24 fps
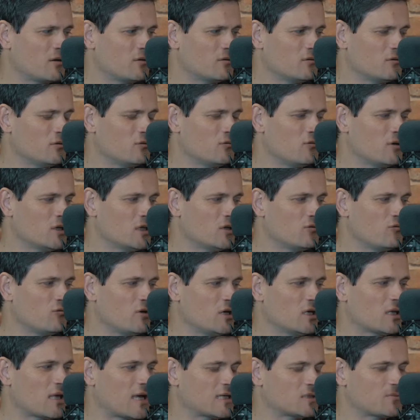really
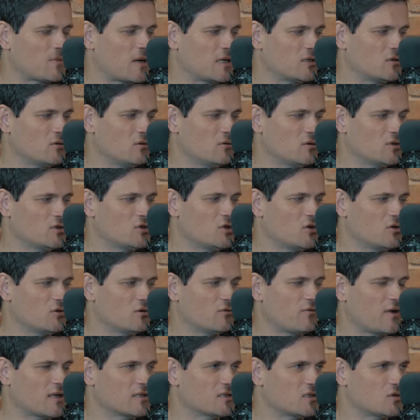realise by doing the junior
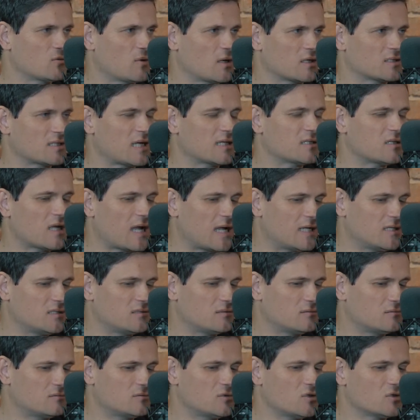events as well, because I
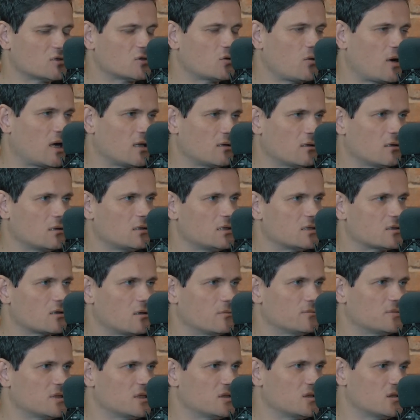judge quite a lot of these
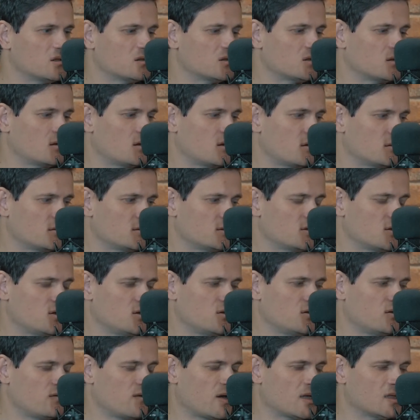competitions, so
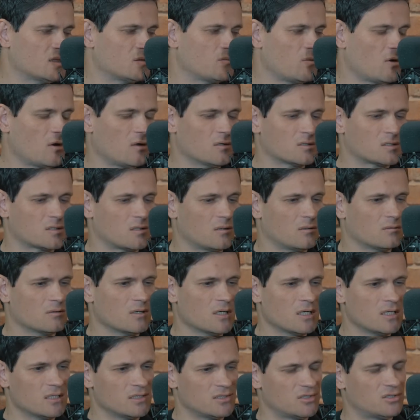junior events, but also
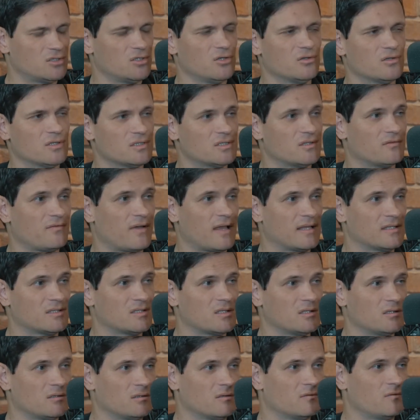student events at
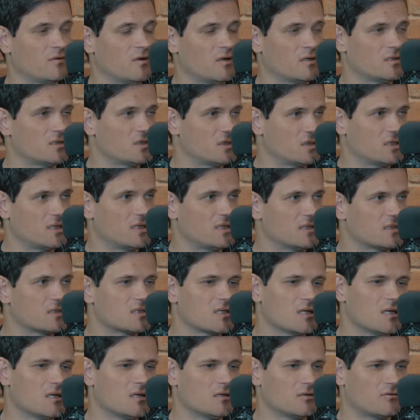universities,
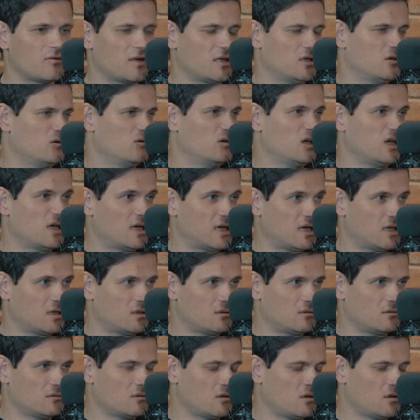Great Uni
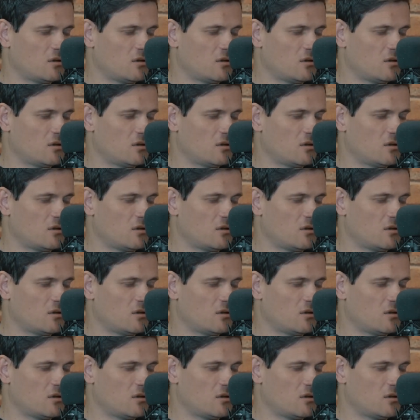Hack,